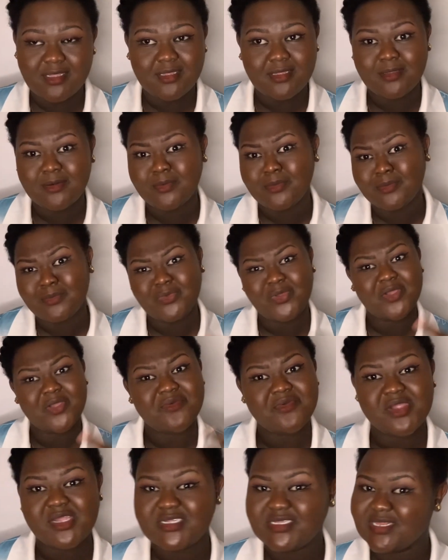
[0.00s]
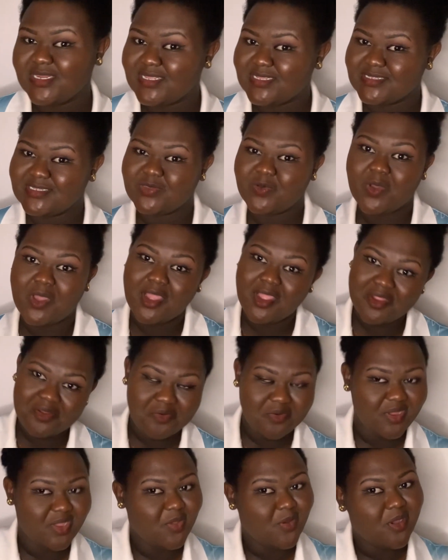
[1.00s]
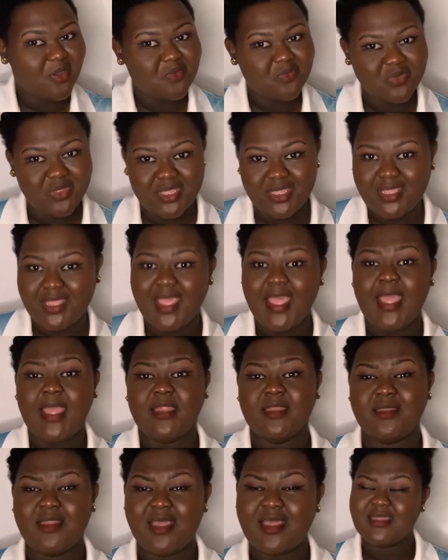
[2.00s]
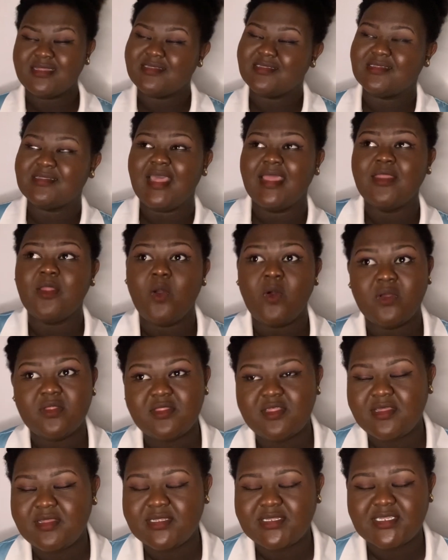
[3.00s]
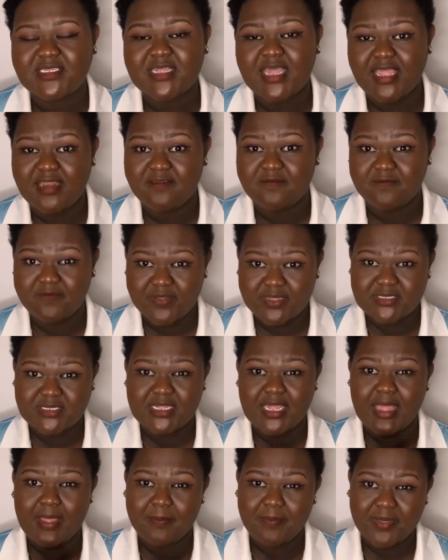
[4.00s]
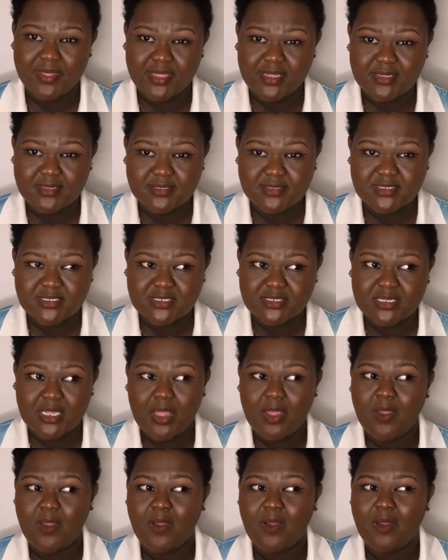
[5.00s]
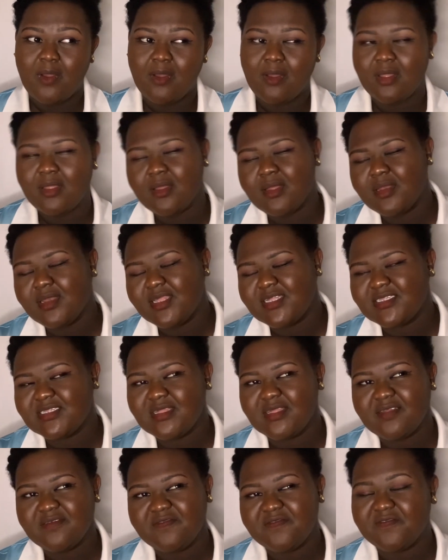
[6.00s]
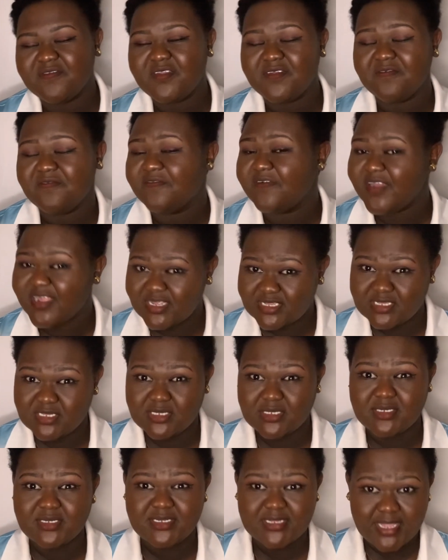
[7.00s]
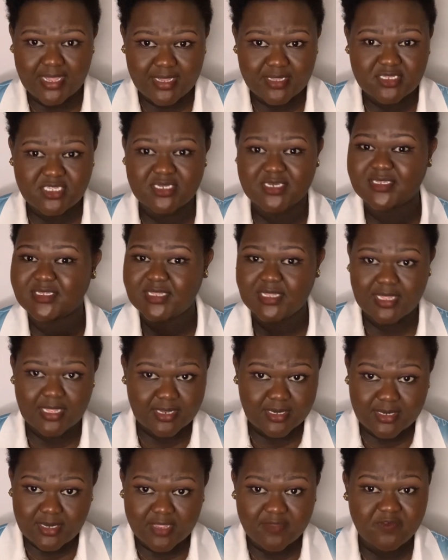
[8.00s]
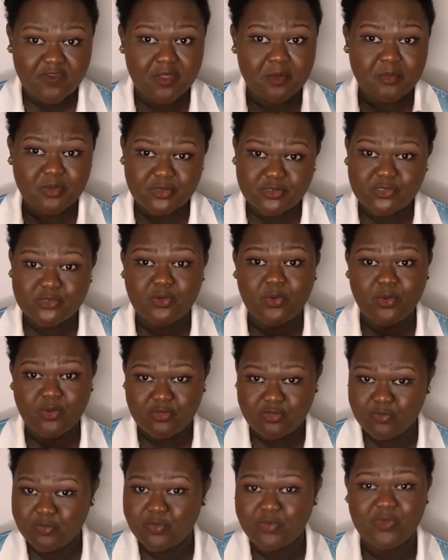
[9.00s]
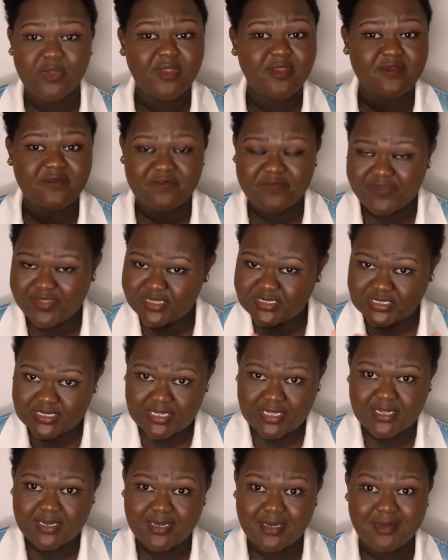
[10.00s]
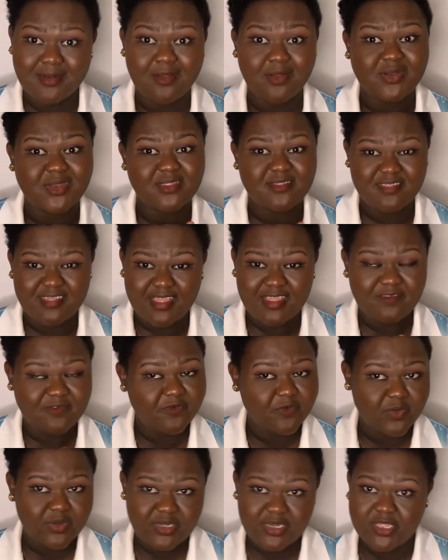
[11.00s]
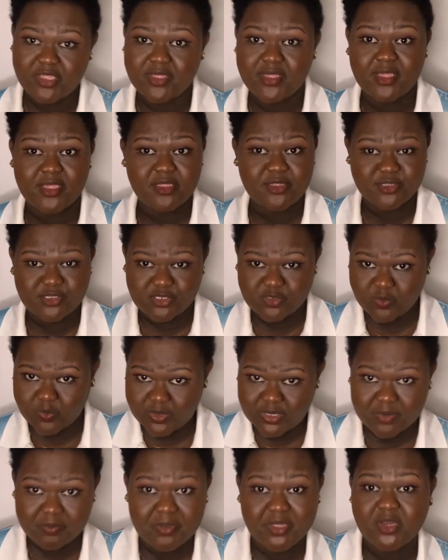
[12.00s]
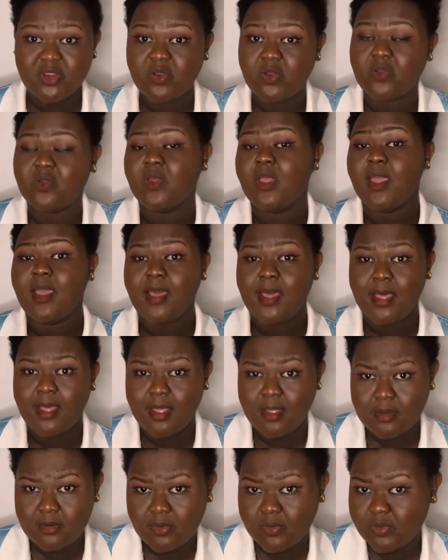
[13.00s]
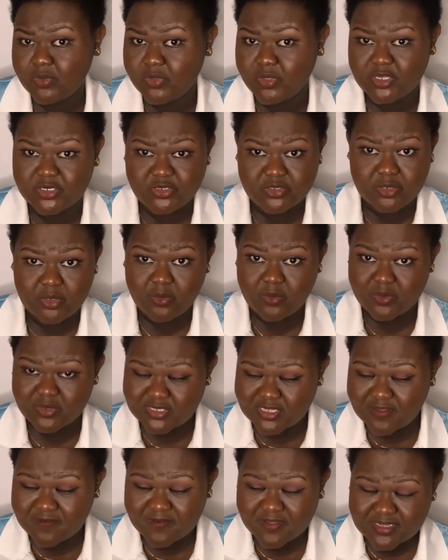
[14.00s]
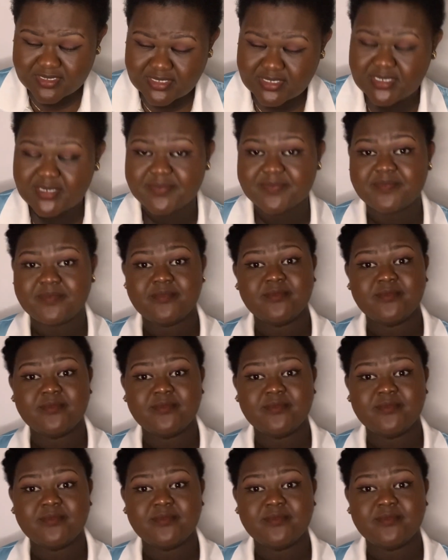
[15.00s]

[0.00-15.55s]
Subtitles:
You know, you are restless, you are hungry, you are weak. And all these side effects happens let's say the first day to the second day, you're able to go through first, second day. On the third, fourth day, you get used to it, depending on how long you are doing your water fasting.